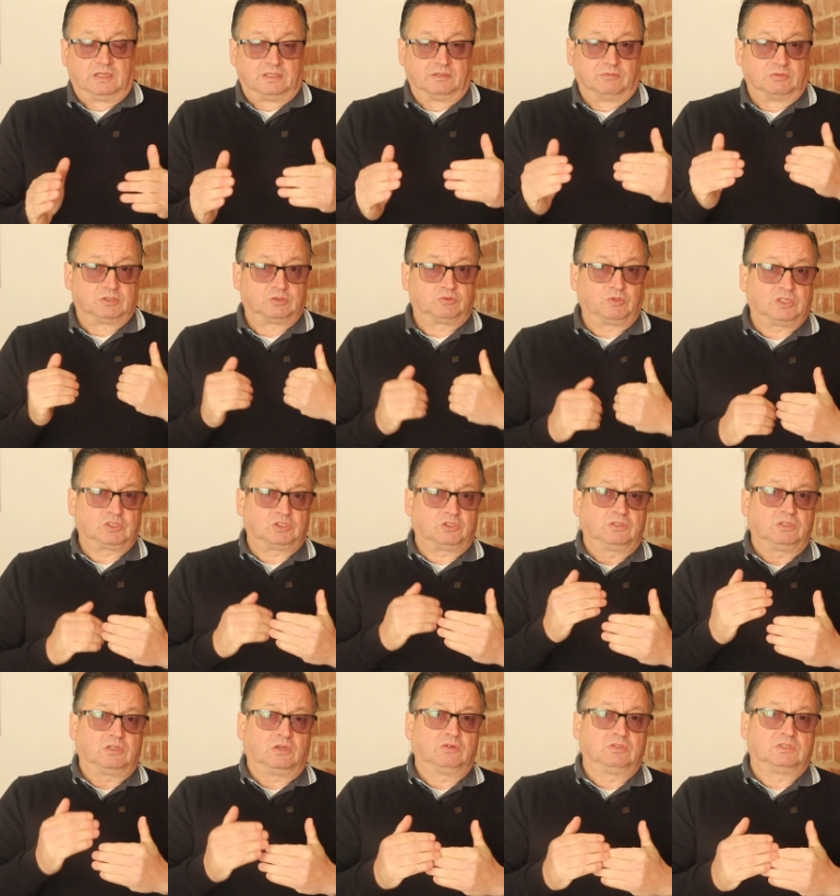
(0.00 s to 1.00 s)
the
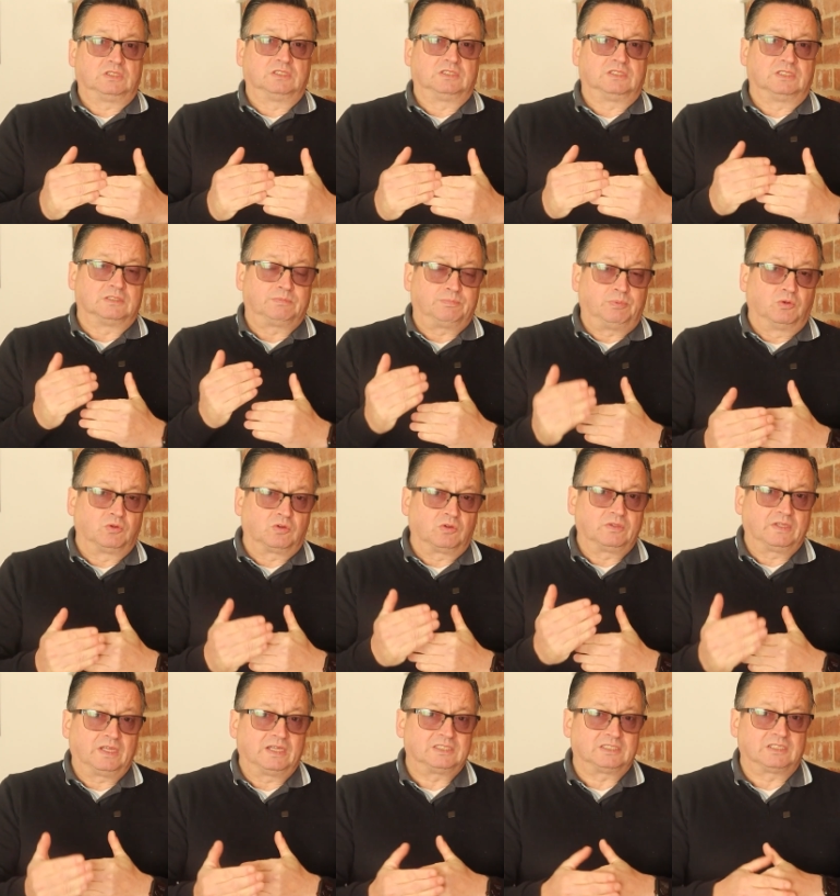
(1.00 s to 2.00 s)
restriction notice is put
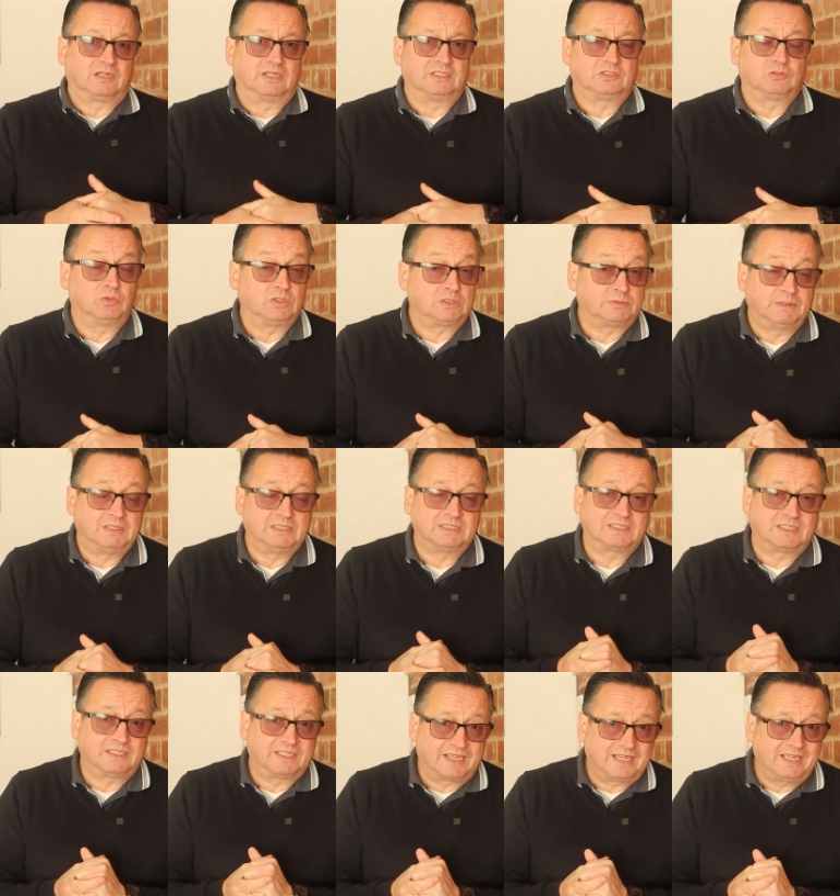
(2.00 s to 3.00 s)
on their title, which
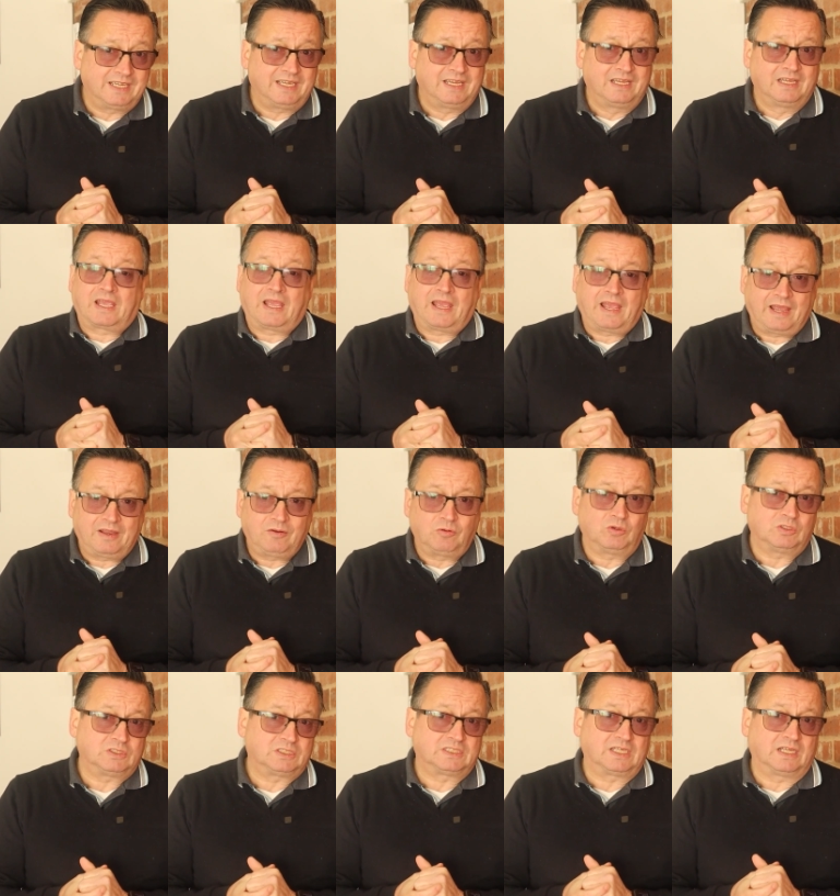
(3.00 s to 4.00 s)
means they
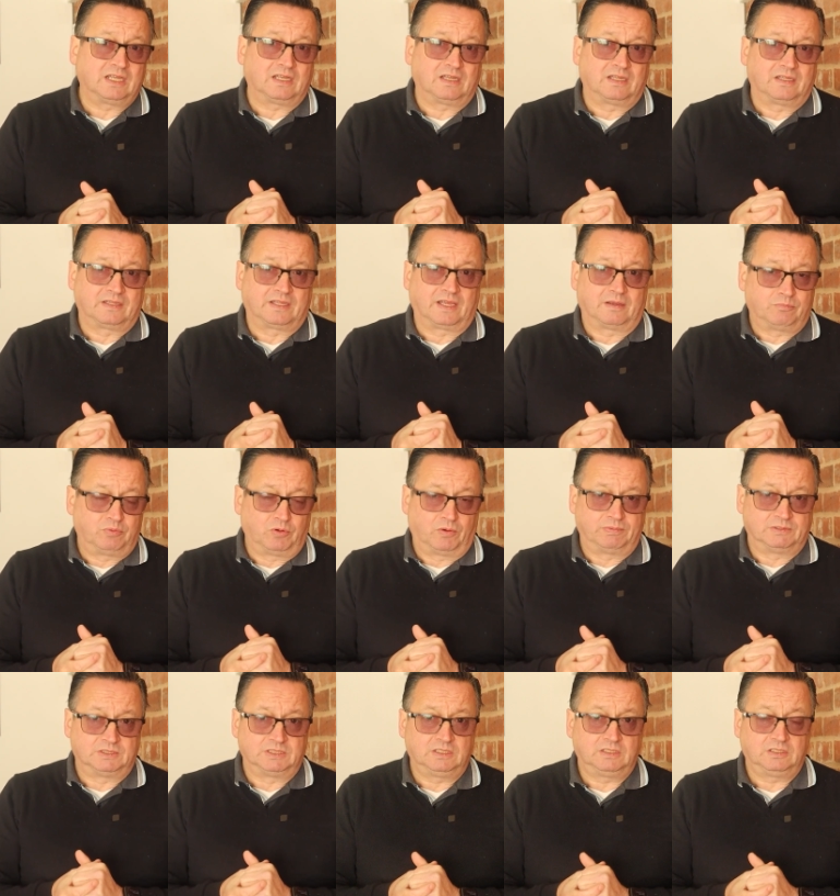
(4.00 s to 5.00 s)
cannot sell that
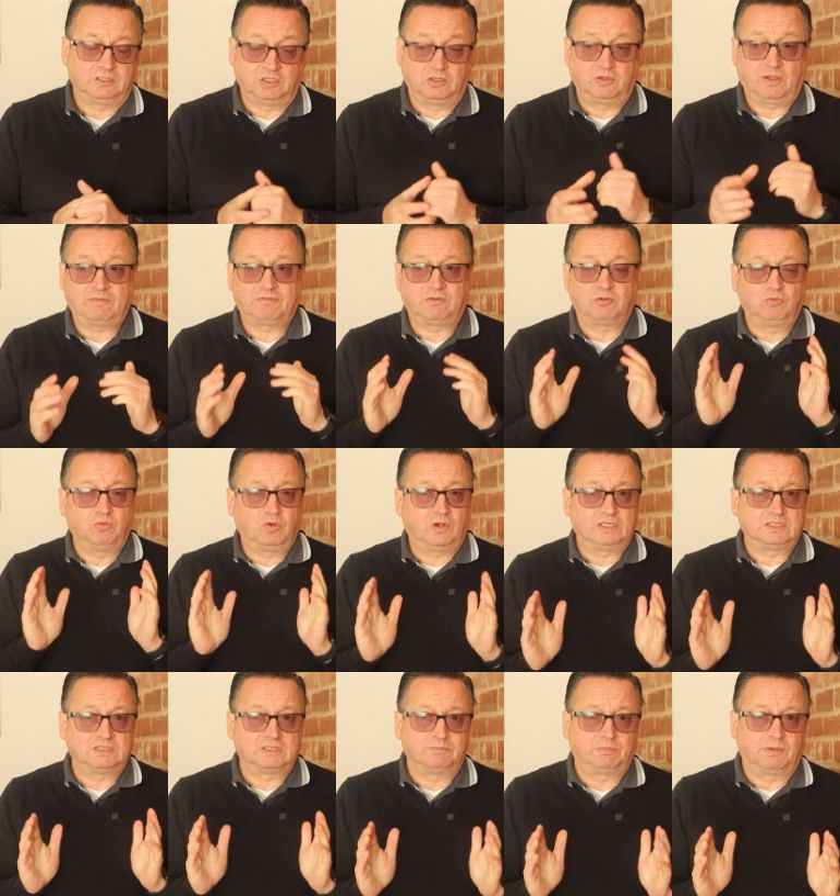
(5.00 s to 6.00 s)
property. You have the
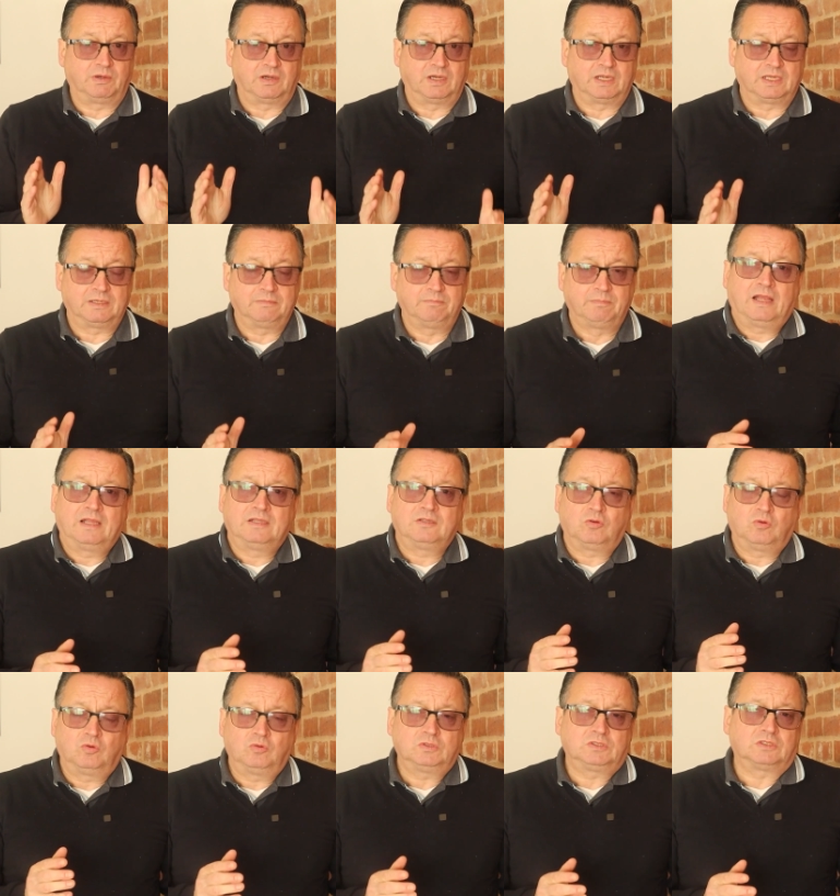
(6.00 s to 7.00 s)
right to buy.
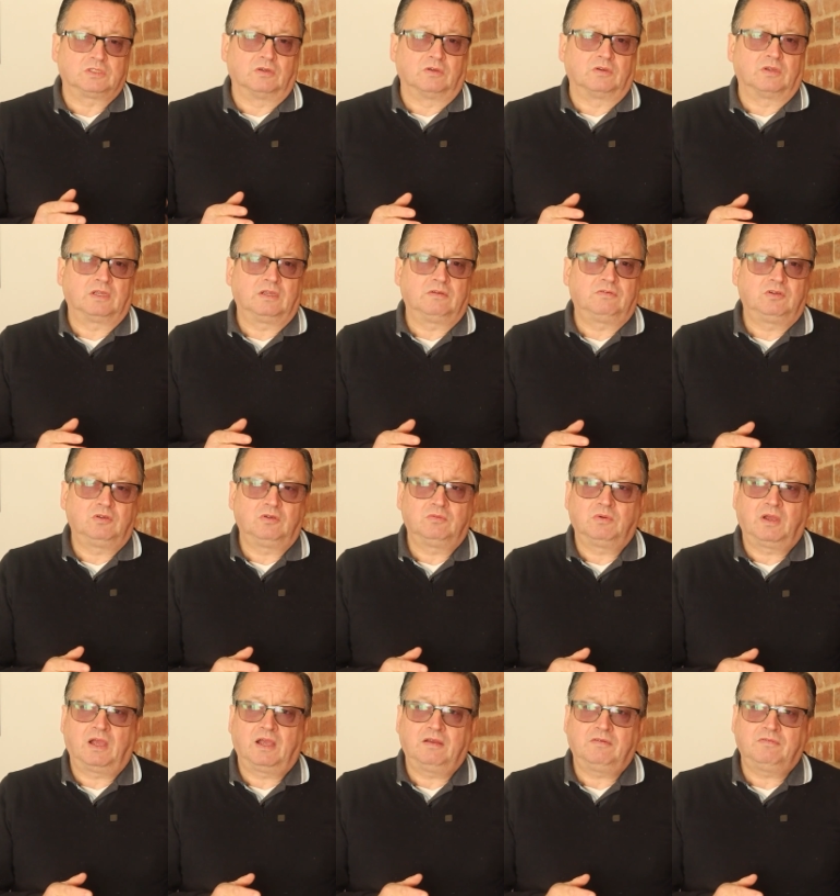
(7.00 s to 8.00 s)
And also, if
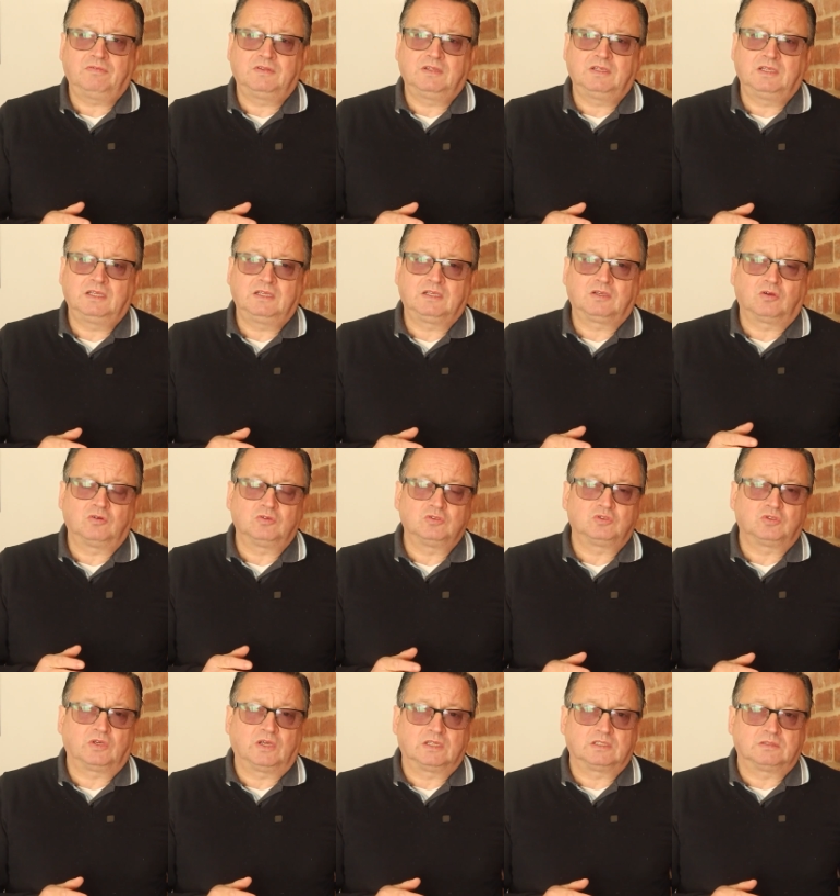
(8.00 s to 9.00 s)
you have the
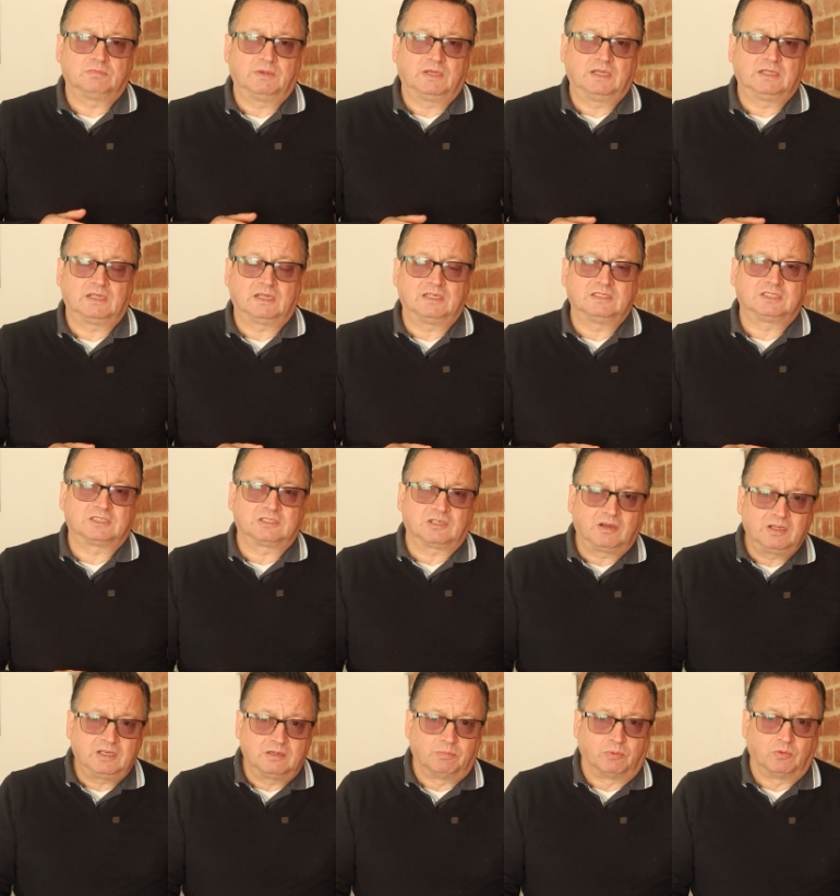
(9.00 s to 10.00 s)
contract made
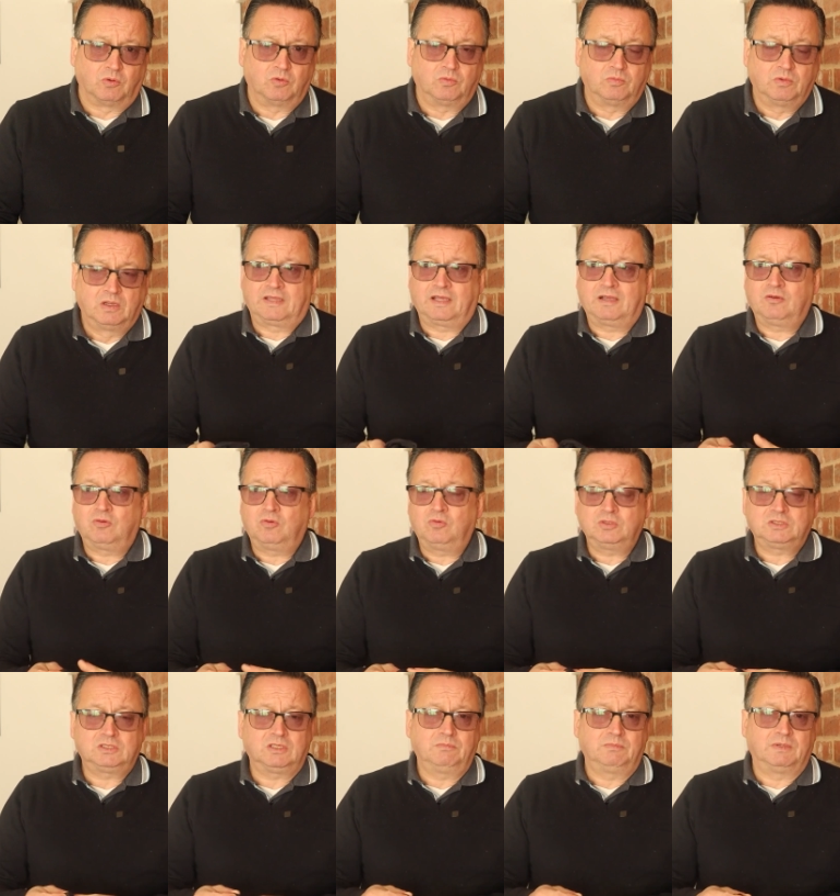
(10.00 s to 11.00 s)
assignable, that
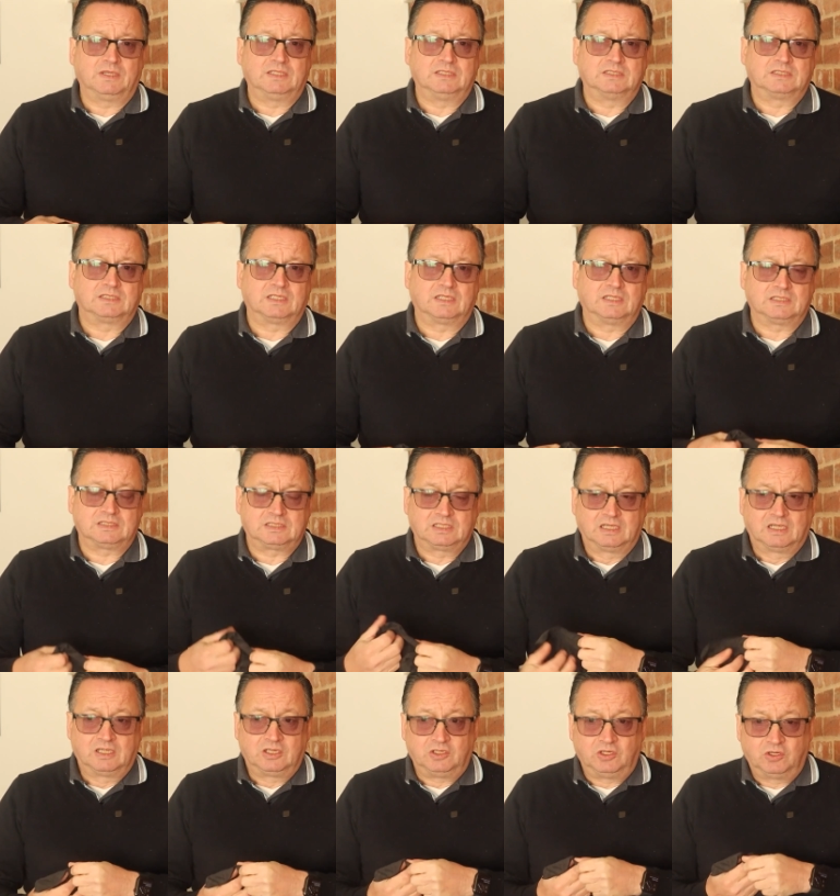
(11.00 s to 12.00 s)
also means that
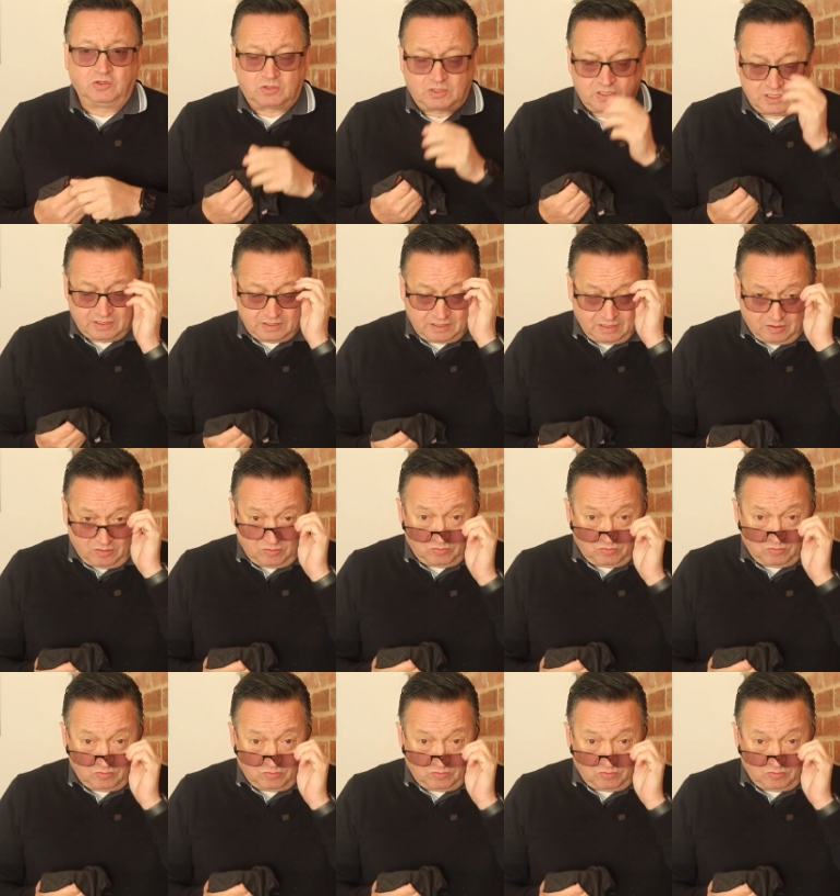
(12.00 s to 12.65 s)
you can,